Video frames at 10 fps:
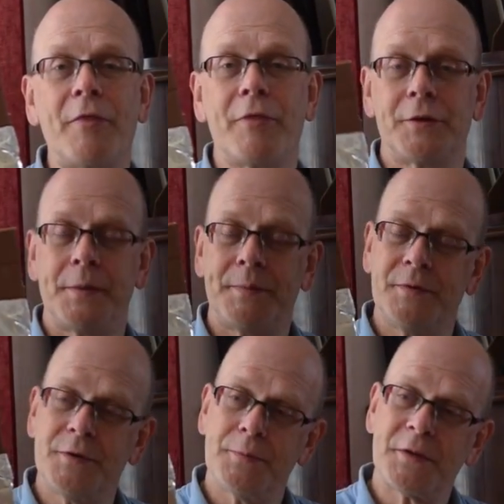
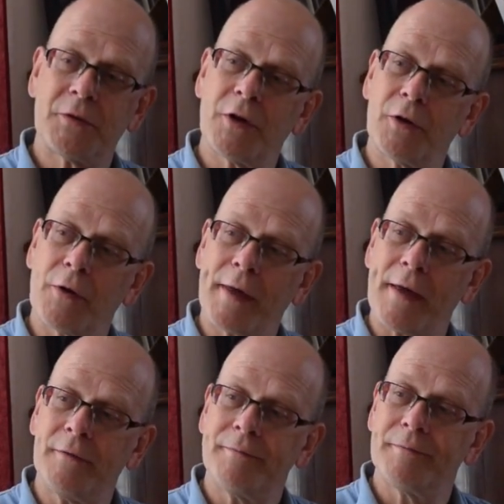32% cocoa
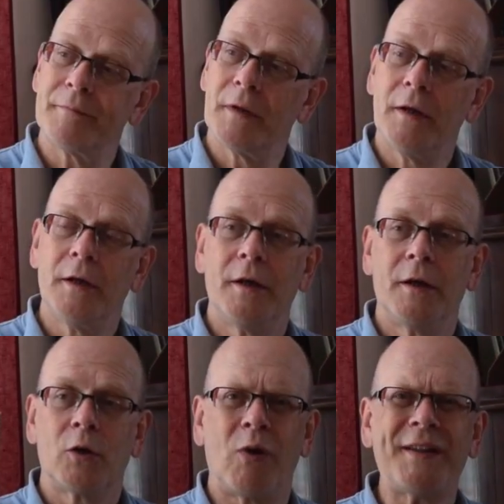cap.
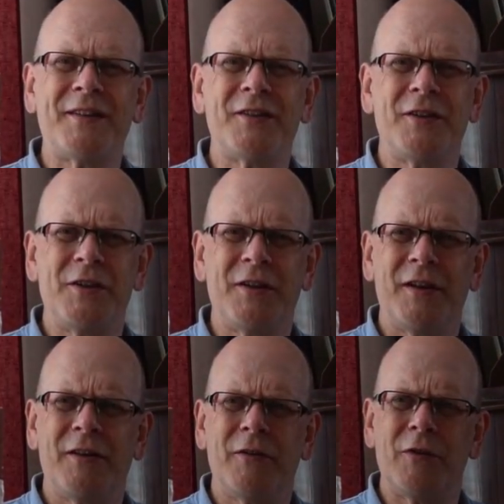Quite
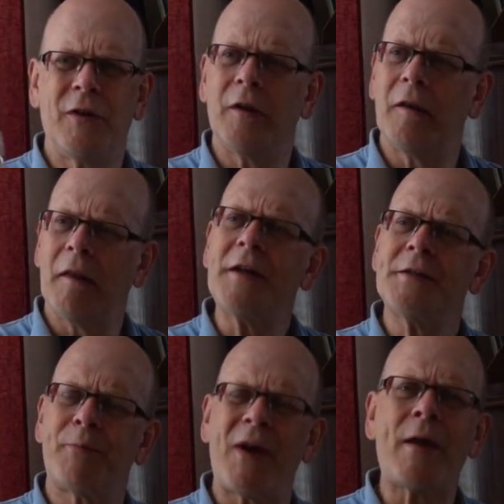
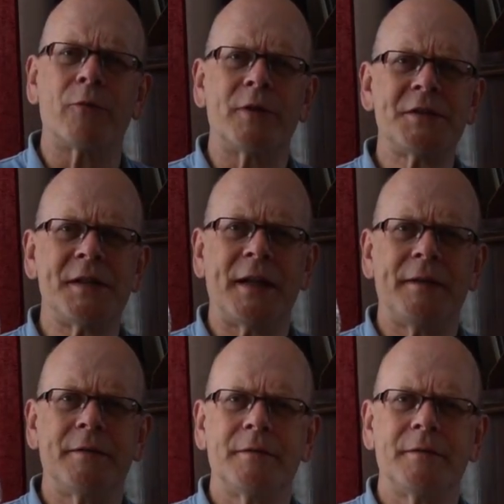light brown, isn't it?